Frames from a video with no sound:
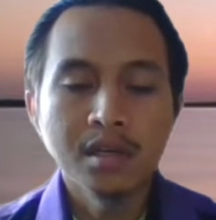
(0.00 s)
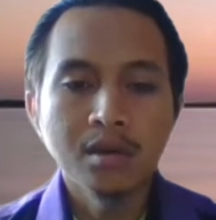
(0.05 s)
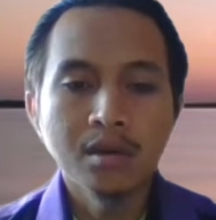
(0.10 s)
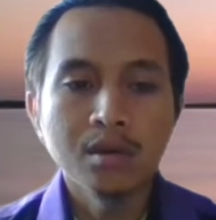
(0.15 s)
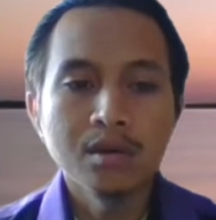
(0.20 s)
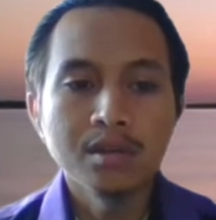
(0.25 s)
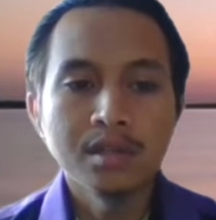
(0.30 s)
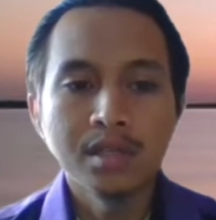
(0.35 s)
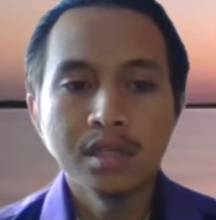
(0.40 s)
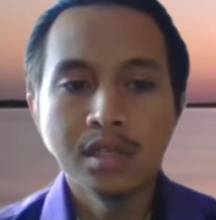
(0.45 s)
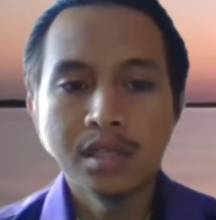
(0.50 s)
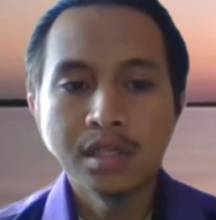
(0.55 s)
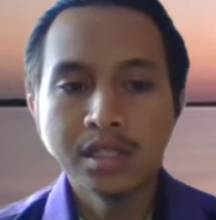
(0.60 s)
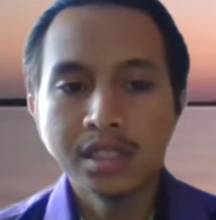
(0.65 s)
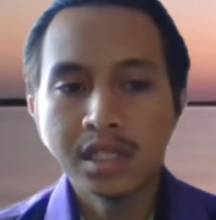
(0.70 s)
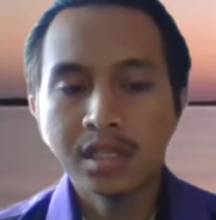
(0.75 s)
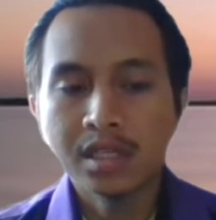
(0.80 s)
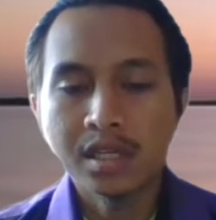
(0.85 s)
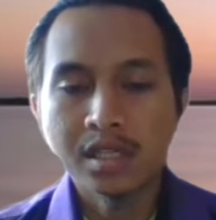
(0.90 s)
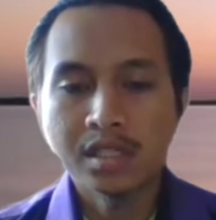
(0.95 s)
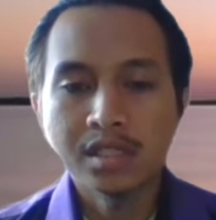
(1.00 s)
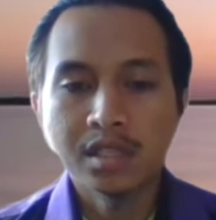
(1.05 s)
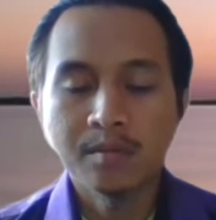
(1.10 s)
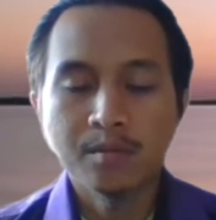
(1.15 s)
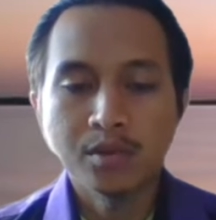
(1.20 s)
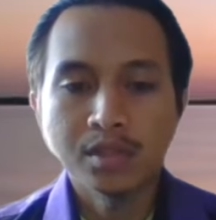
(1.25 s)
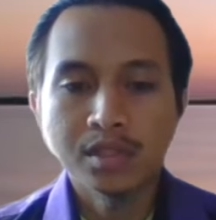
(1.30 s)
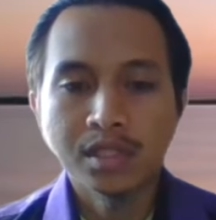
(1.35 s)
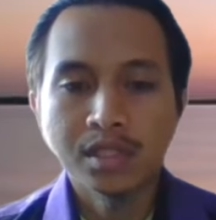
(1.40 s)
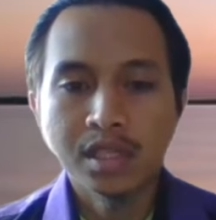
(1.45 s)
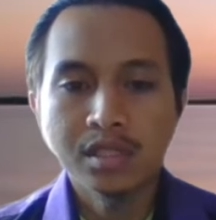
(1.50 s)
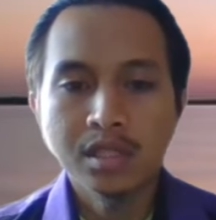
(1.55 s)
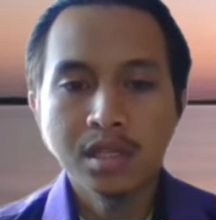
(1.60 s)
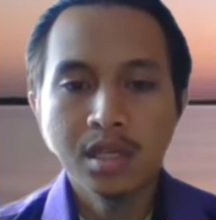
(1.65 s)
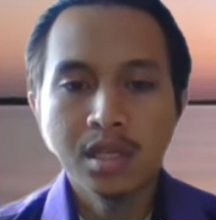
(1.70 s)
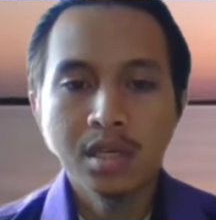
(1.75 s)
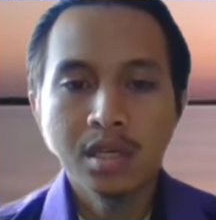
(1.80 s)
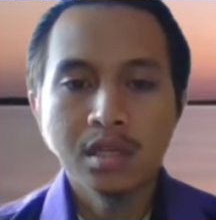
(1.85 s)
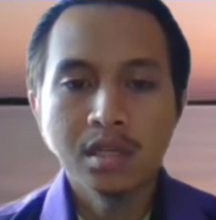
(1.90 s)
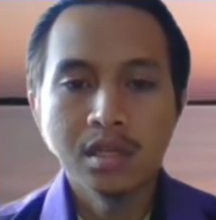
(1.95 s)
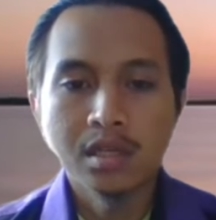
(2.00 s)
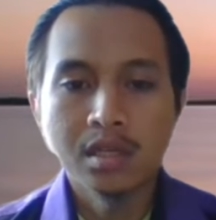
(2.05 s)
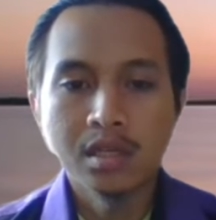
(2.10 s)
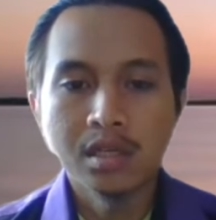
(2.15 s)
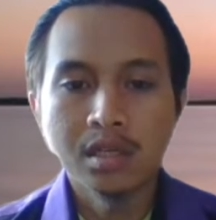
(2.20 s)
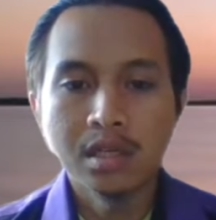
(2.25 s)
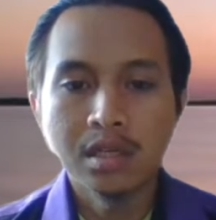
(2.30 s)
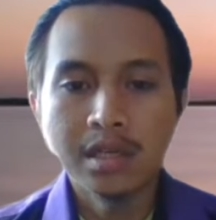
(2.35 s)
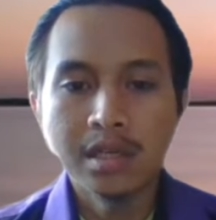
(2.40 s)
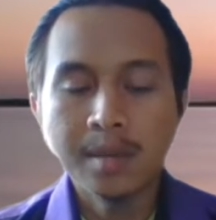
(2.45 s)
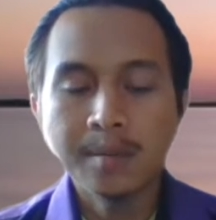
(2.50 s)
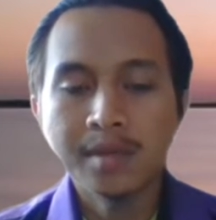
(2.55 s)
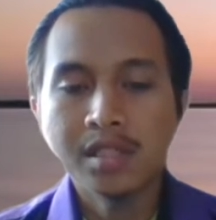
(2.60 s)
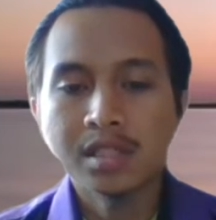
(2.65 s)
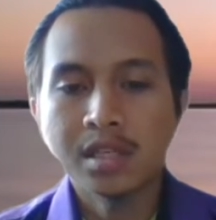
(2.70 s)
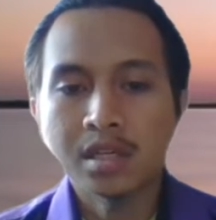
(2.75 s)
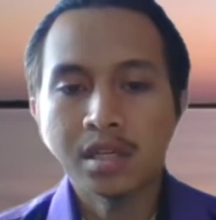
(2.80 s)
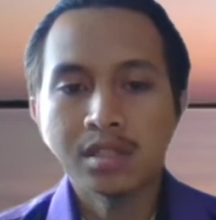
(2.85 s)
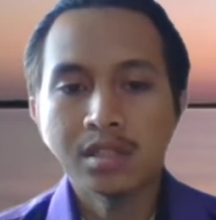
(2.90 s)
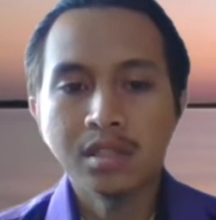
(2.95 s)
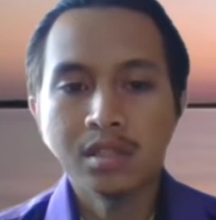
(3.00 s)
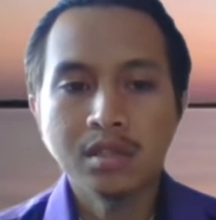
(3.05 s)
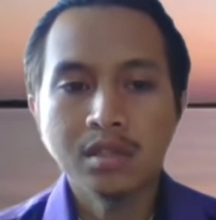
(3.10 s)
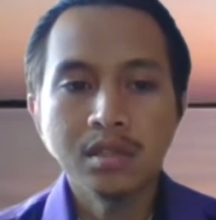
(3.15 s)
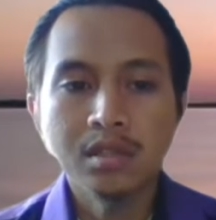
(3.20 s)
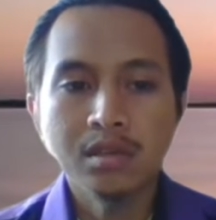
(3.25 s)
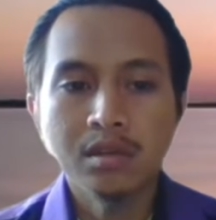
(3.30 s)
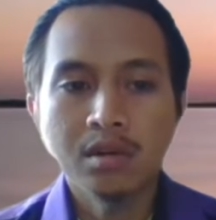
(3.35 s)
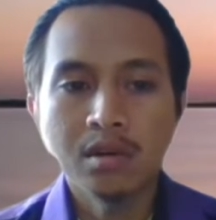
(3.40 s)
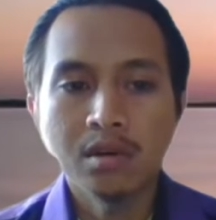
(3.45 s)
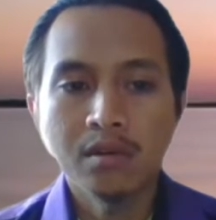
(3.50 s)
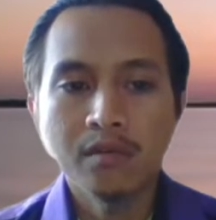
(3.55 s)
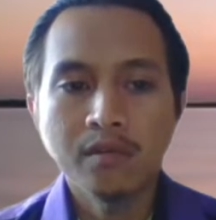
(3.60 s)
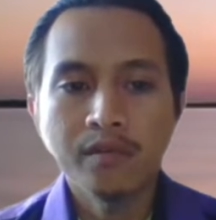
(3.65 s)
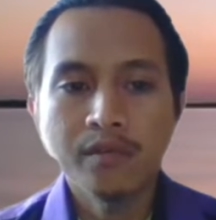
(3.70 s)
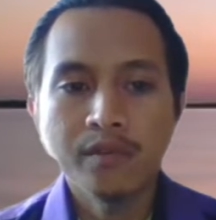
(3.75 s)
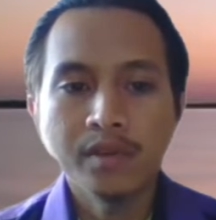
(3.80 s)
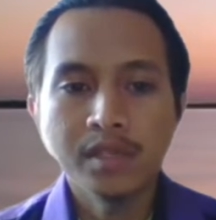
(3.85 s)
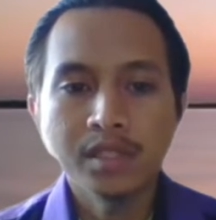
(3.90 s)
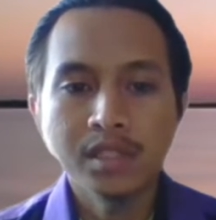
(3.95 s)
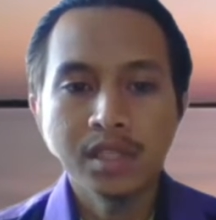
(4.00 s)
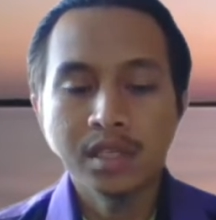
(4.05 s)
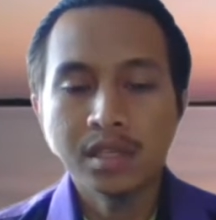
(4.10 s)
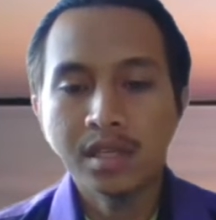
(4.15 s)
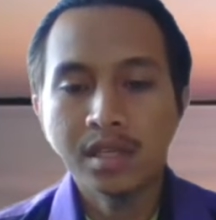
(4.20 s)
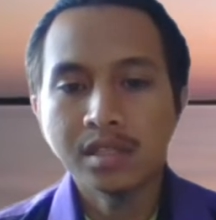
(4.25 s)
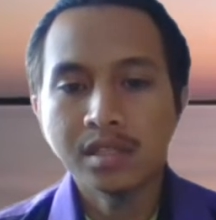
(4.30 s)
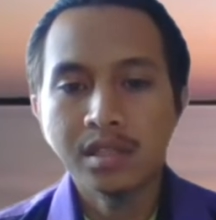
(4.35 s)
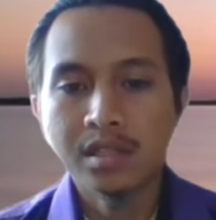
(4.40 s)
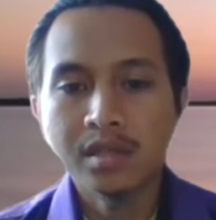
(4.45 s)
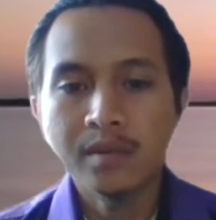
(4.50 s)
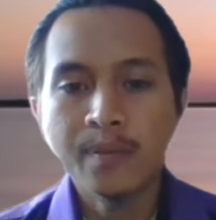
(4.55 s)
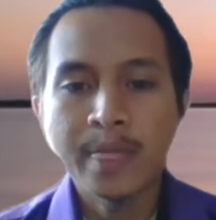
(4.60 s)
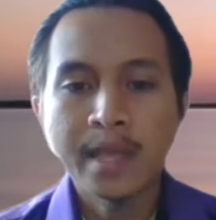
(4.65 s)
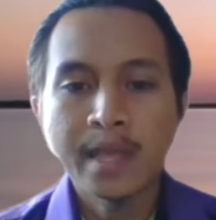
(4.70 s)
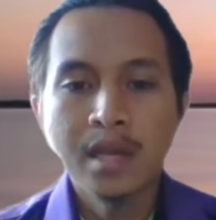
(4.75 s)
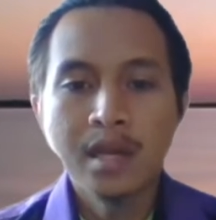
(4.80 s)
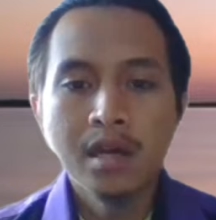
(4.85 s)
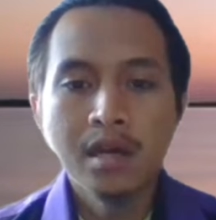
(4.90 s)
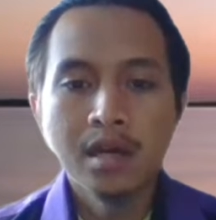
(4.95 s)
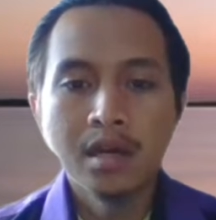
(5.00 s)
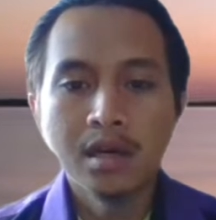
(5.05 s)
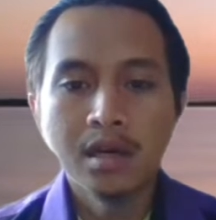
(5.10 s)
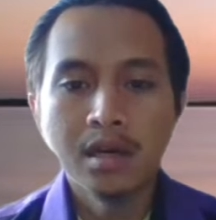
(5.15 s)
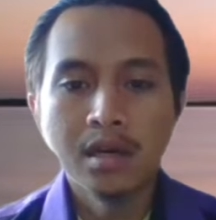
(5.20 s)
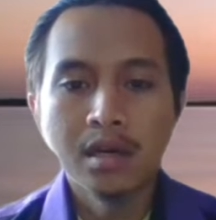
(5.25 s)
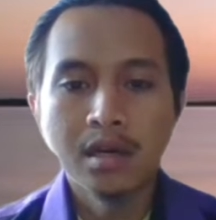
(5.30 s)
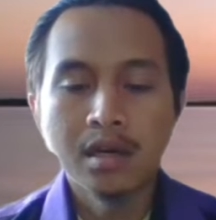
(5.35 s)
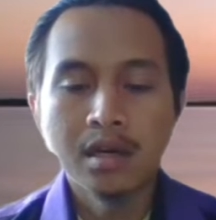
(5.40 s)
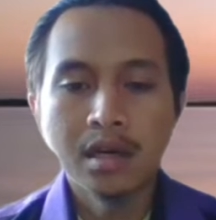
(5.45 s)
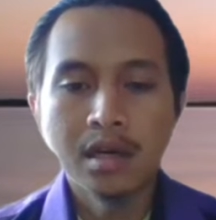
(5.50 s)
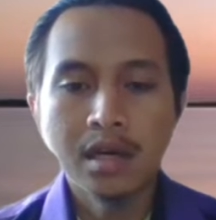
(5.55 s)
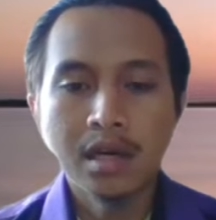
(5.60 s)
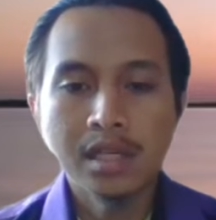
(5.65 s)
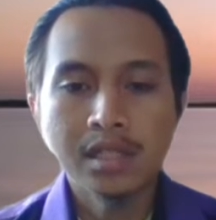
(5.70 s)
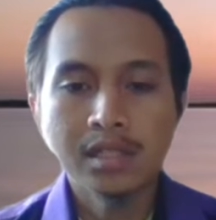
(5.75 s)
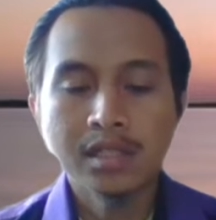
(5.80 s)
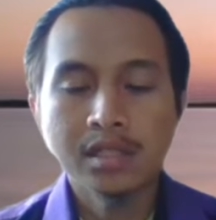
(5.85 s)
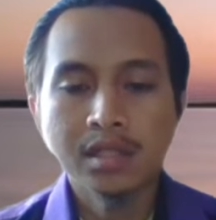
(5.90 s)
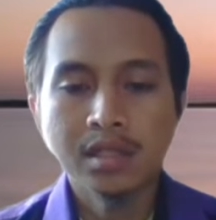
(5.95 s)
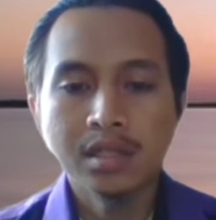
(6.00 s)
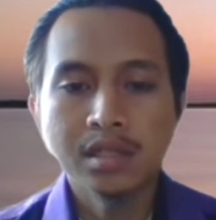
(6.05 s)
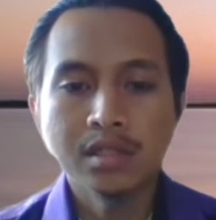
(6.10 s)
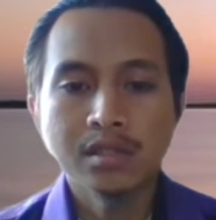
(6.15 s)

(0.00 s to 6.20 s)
on the sand casting process, the lab instructor of sand casting asked us